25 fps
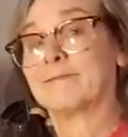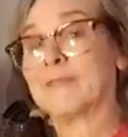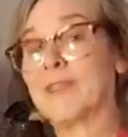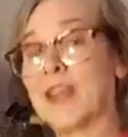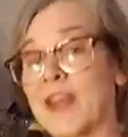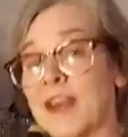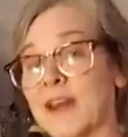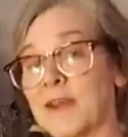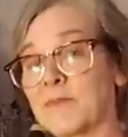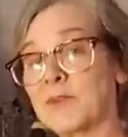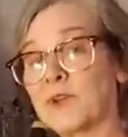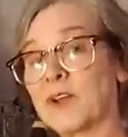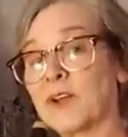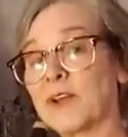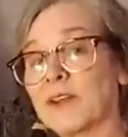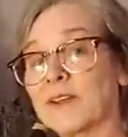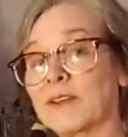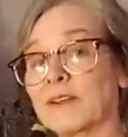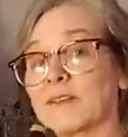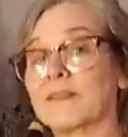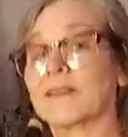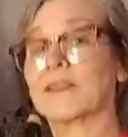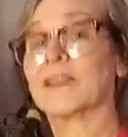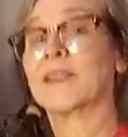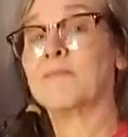And I'm going to
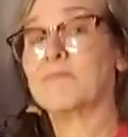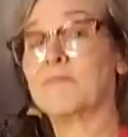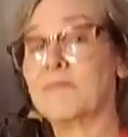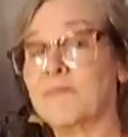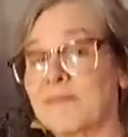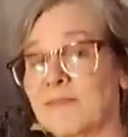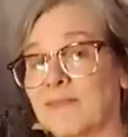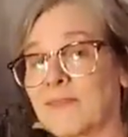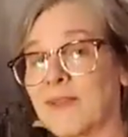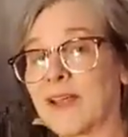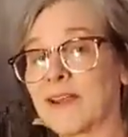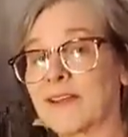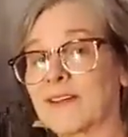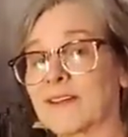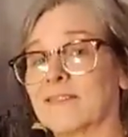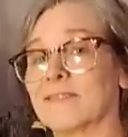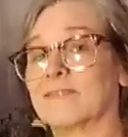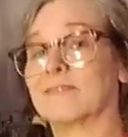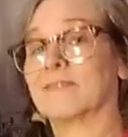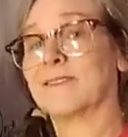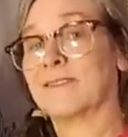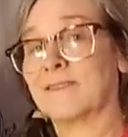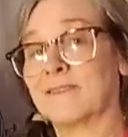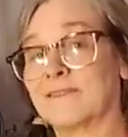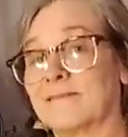keep like
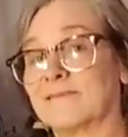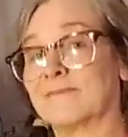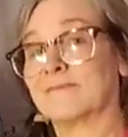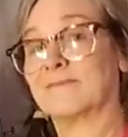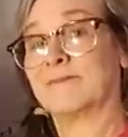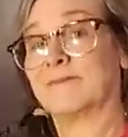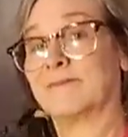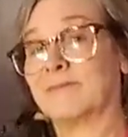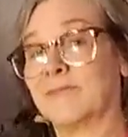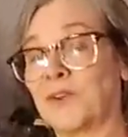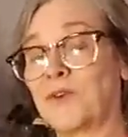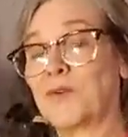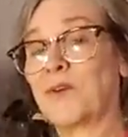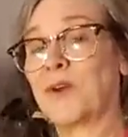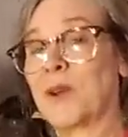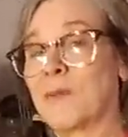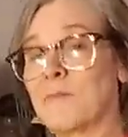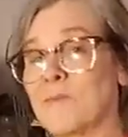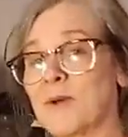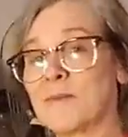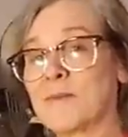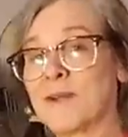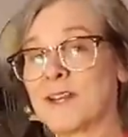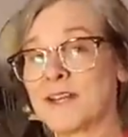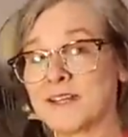going up
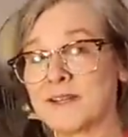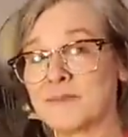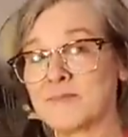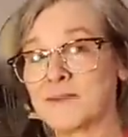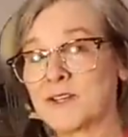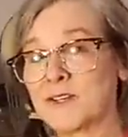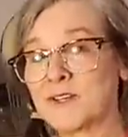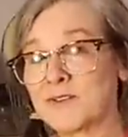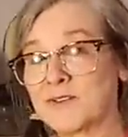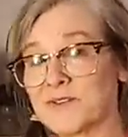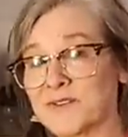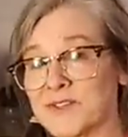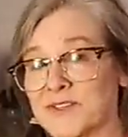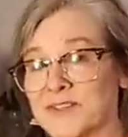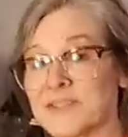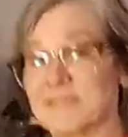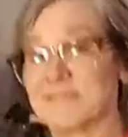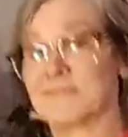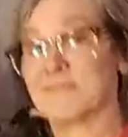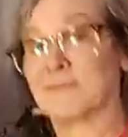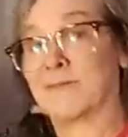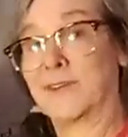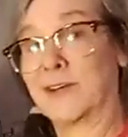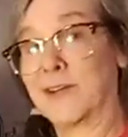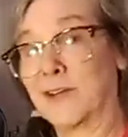on my tippy toes
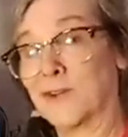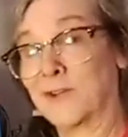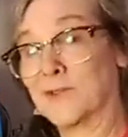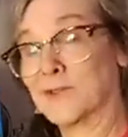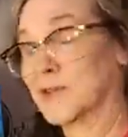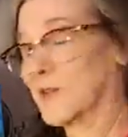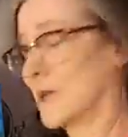when it goes